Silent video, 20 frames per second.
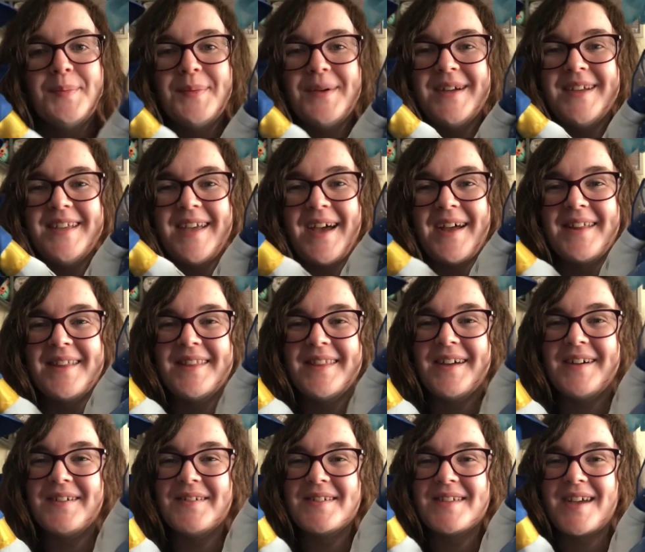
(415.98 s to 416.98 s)
But yeah,
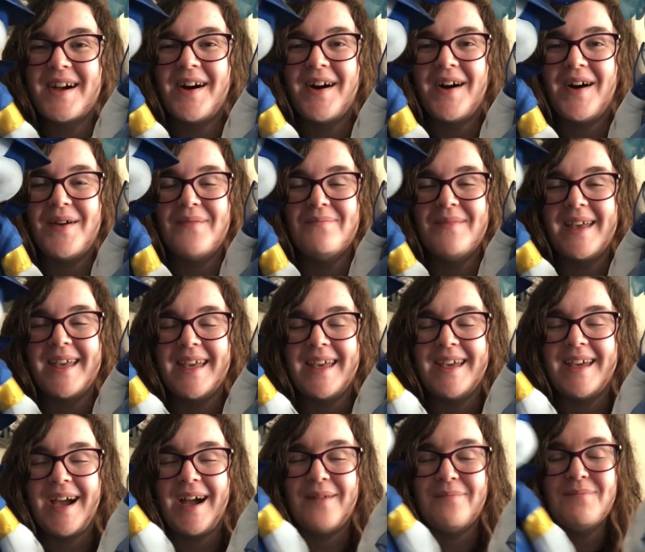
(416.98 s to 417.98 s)
those are
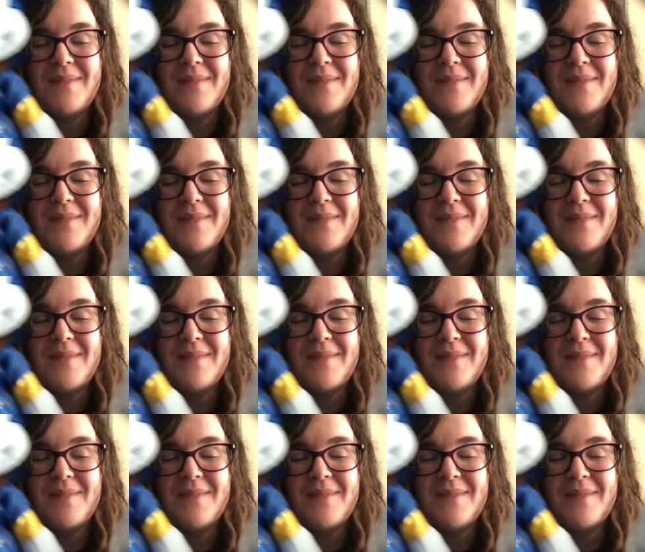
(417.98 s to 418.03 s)
Mickey and